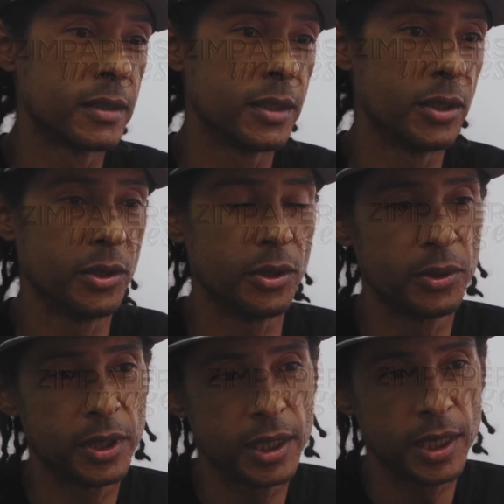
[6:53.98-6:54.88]
You know,
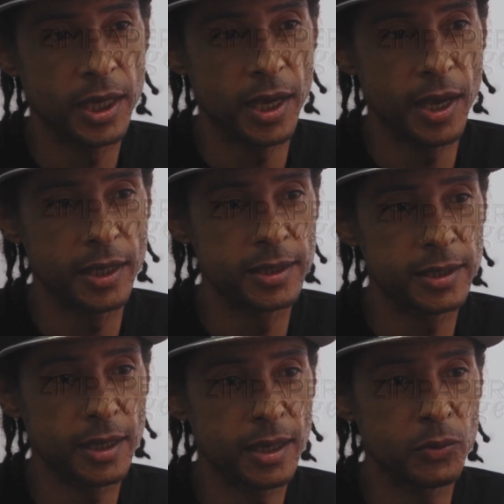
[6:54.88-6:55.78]
and
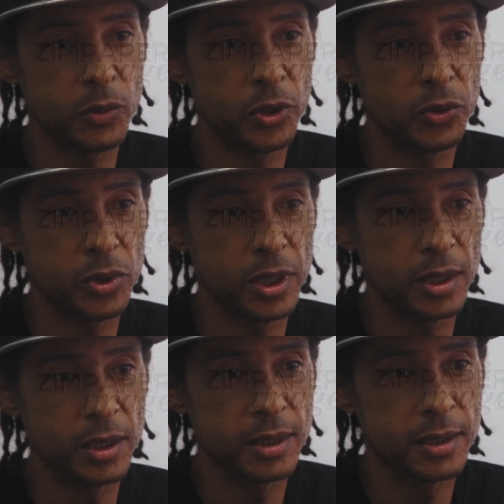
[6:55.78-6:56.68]
we weren't
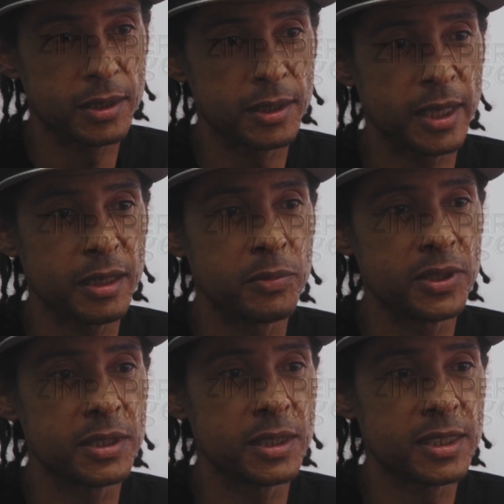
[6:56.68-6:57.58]
really that
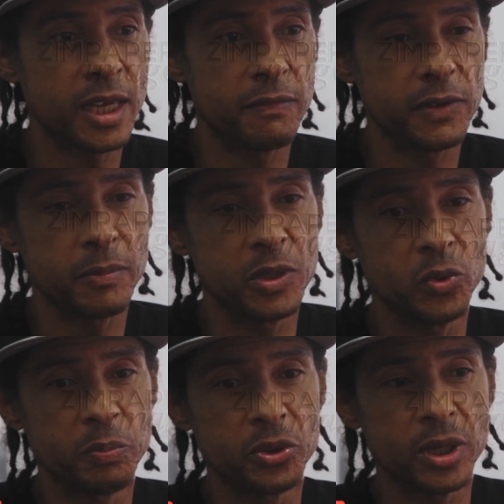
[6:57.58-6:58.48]
business savvy. I mean,
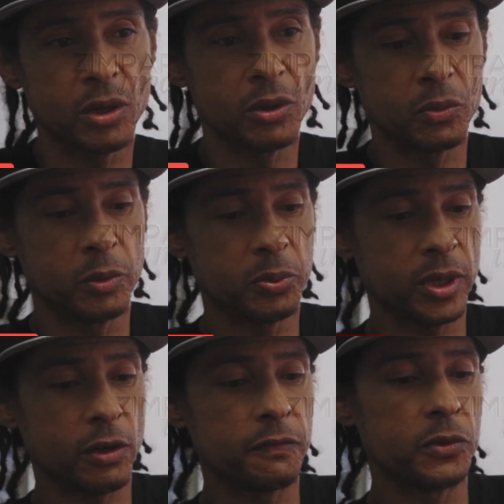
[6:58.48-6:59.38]
we put
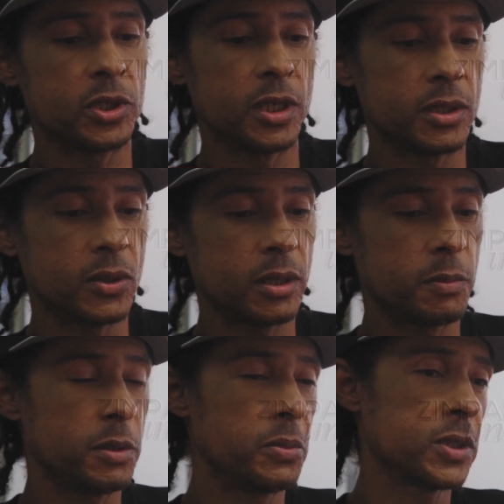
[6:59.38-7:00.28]
our future into other
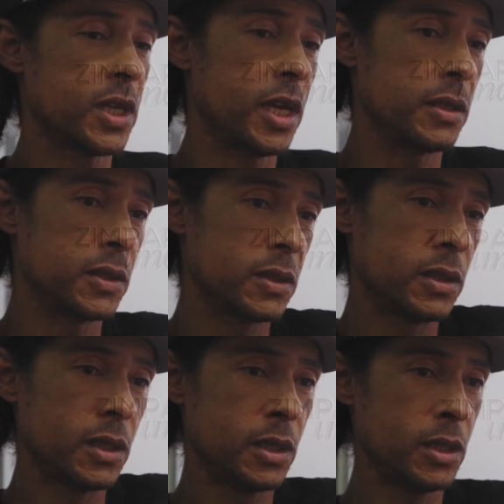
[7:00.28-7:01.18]
people's hands.
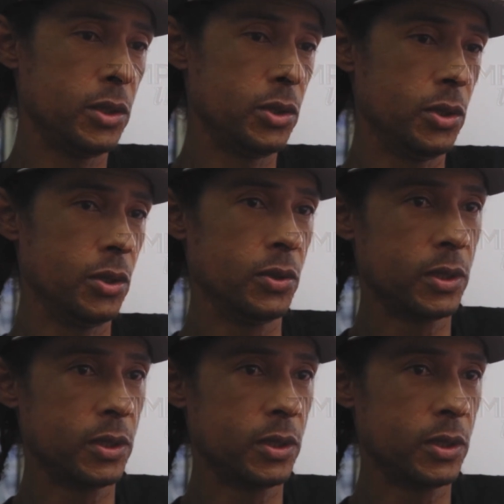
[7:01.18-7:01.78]
You know.